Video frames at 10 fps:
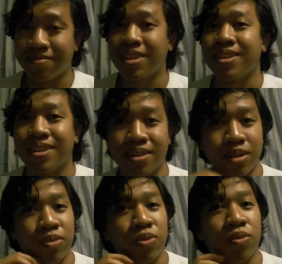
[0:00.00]
This is going
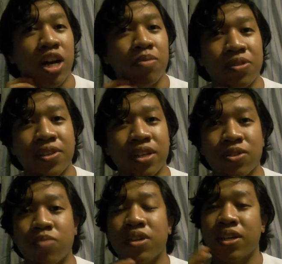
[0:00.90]
to be
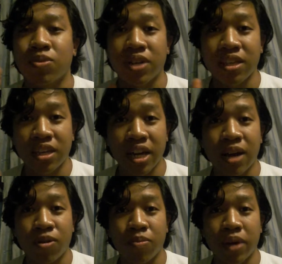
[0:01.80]
Robin-centered, because when I think
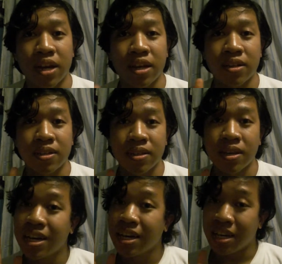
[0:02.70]
acrobatics
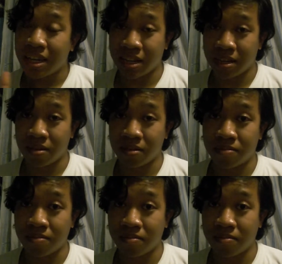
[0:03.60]
in,